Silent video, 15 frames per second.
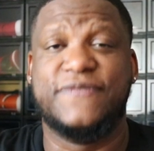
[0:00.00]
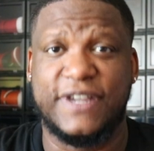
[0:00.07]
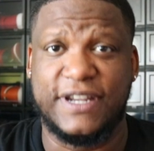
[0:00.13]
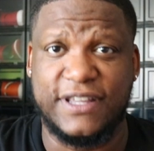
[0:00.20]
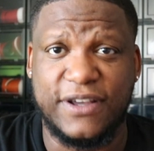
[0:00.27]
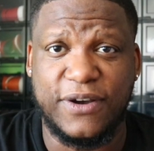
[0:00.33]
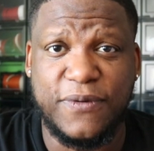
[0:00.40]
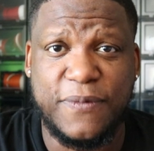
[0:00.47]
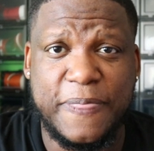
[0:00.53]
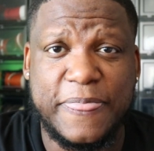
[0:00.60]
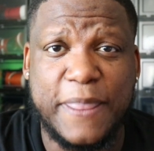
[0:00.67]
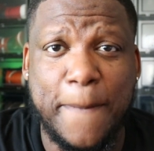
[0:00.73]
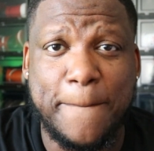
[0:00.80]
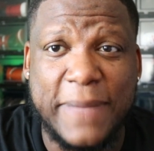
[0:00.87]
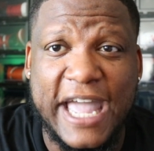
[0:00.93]
video,
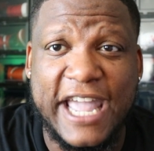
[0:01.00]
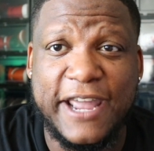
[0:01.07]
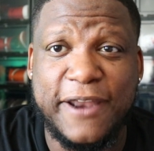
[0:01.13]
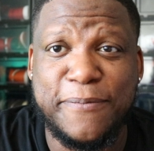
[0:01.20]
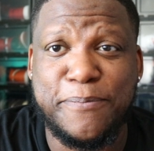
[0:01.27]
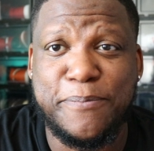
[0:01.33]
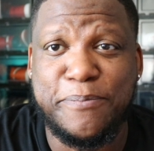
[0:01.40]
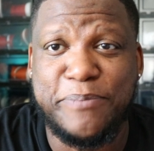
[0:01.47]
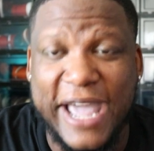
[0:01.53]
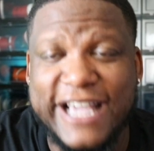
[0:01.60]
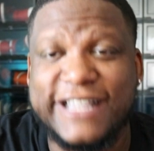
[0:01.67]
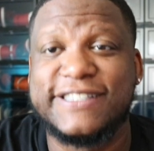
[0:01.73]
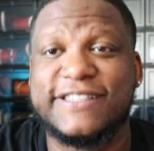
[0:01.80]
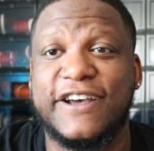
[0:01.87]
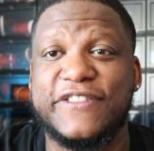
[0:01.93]
the main
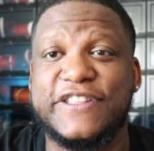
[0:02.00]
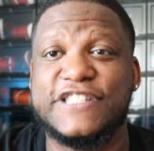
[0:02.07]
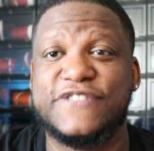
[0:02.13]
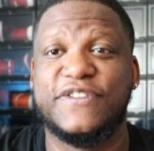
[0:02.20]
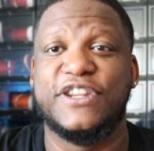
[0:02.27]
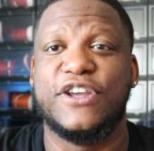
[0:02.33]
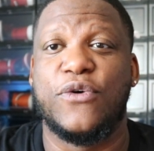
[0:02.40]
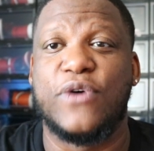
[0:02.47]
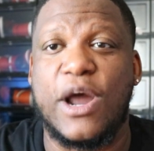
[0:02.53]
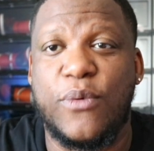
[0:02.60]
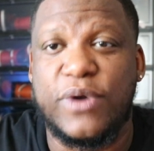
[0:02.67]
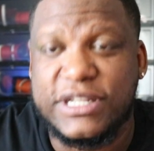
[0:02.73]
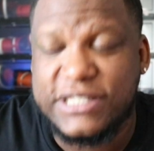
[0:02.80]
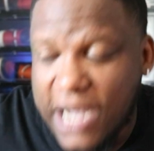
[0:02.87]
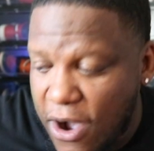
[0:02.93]
base of this video, what I
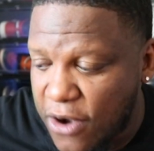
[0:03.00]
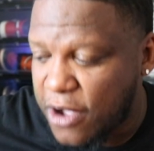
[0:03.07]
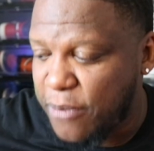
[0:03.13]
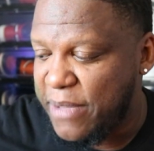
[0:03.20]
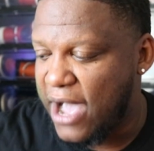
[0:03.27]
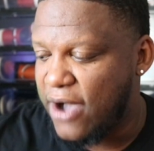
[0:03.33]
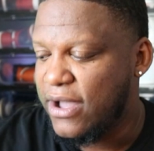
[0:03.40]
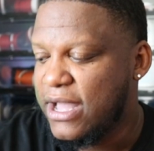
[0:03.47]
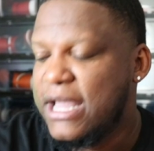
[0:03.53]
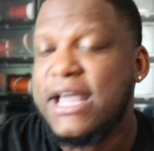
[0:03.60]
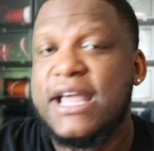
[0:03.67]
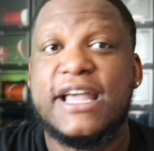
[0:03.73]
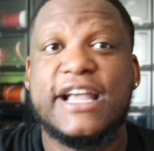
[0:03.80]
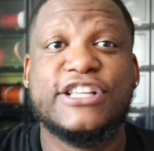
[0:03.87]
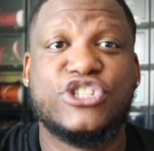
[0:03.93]
want to talk about
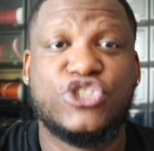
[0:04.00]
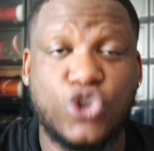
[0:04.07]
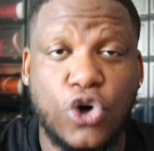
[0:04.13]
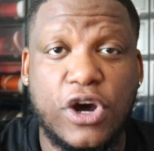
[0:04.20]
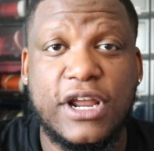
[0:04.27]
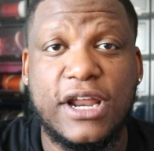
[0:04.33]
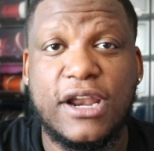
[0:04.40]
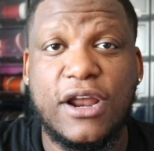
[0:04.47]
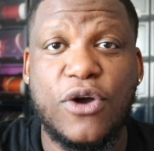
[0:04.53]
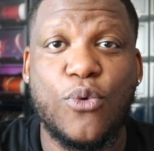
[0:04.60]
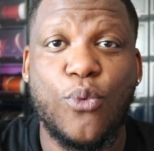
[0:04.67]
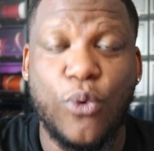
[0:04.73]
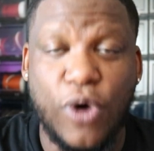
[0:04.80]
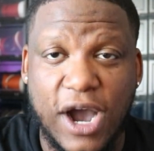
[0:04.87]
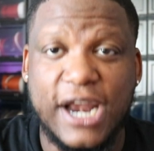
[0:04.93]
is Jordan
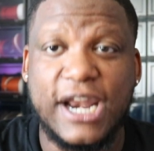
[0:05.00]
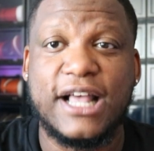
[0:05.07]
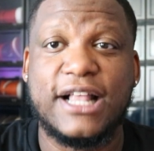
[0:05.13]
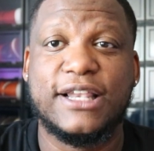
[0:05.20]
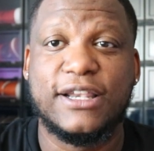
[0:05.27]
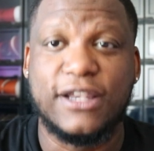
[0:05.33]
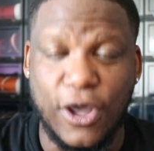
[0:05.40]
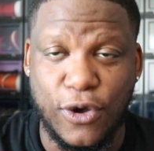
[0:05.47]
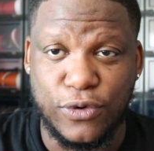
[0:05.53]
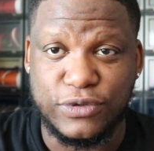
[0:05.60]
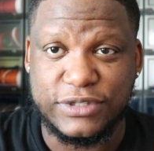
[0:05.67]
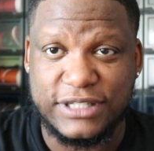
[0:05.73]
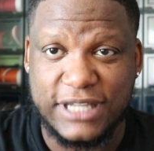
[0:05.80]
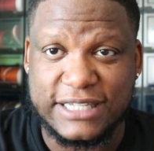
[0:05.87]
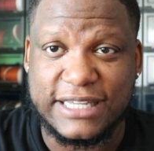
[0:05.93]
1
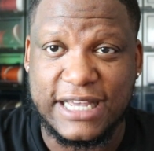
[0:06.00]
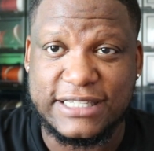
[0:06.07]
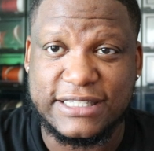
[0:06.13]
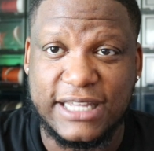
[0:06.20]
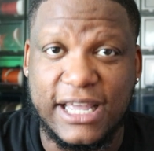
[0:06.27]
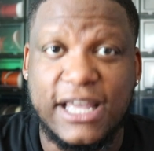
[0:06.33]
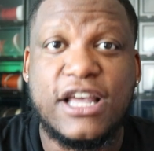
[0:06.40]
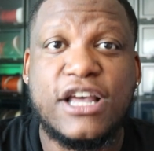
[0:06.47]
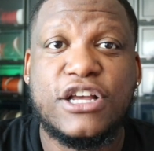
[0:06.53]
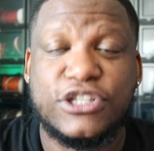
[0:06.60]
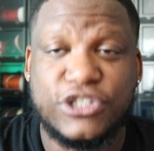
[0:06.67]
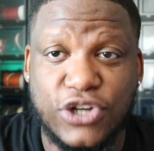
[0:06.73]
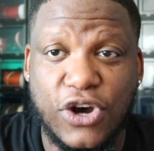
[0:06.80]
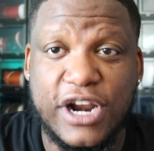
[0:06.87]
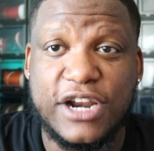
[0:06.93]
lows. Yes, I said
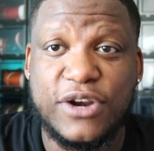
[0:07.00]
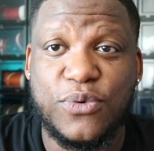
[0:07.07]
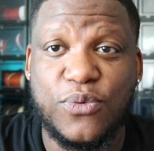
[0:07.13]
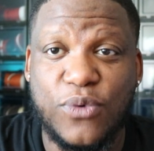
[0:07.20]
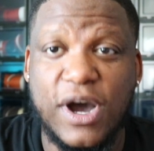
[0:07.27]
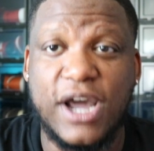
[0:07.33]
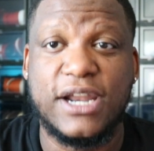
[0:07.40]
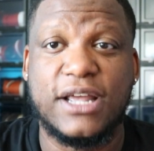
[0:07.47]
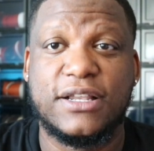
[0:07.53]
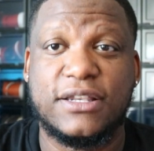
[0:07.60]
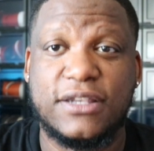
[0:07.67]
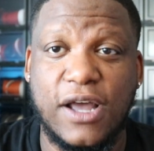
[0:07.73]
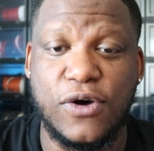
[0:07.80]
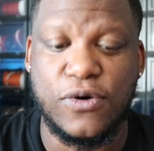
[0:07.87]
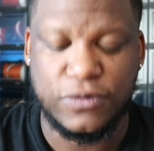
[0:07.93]
Jordan 1
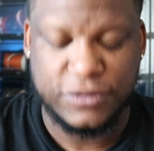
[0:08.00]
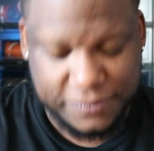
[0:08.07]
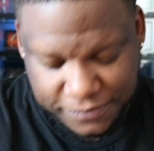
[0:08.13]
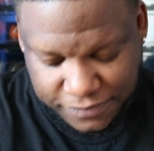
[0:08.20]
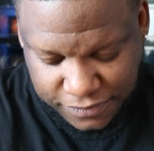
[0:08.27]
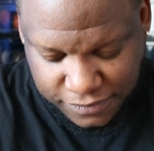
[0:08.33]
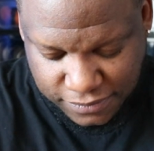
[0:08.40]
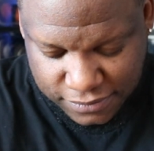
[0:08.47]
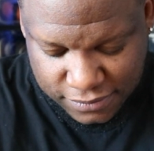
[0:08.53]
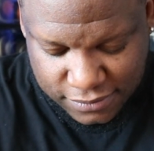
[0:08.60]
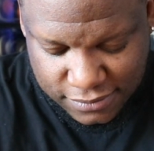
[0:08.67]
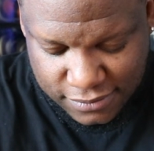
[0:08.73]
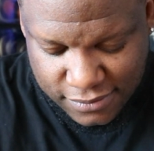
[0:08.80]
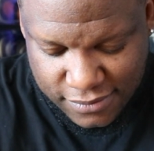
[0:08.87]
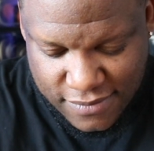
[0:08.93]
lows.
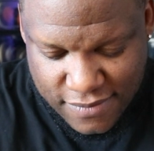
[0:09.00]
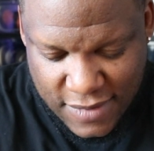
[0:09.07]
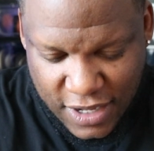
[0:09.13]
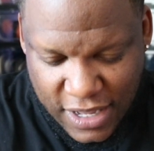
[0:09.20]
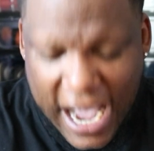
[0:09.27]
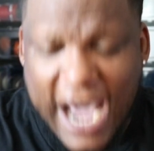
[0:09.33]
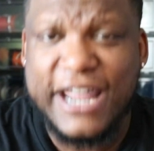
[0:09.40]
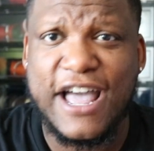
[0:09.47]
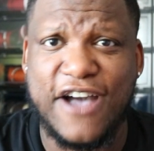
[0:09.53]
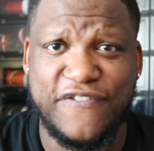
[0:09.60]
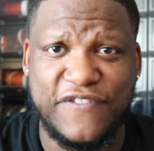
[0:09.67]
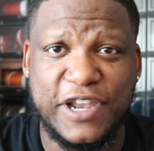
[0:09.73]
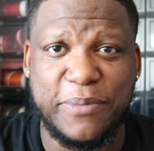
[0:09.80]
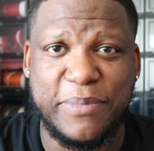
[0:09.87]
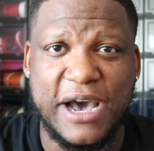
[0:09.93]
How do y'all
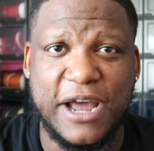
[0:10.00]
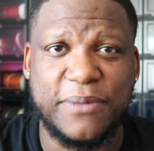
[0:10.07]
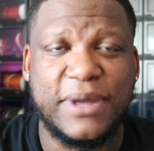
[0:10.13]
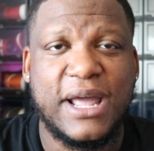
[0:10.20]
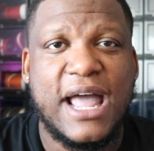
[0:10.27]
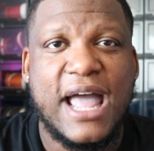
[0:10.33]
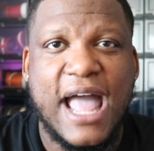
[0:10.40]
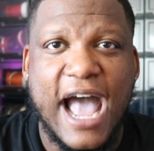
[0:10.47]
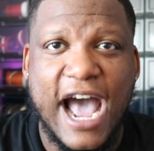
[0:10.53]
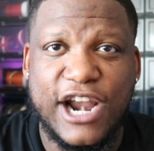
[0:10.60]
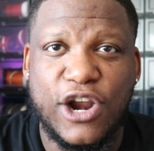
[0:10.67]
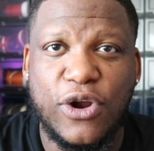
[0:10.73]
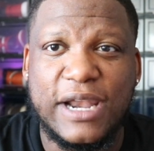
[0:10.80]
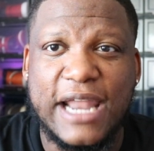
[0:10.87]
feel about them? I know a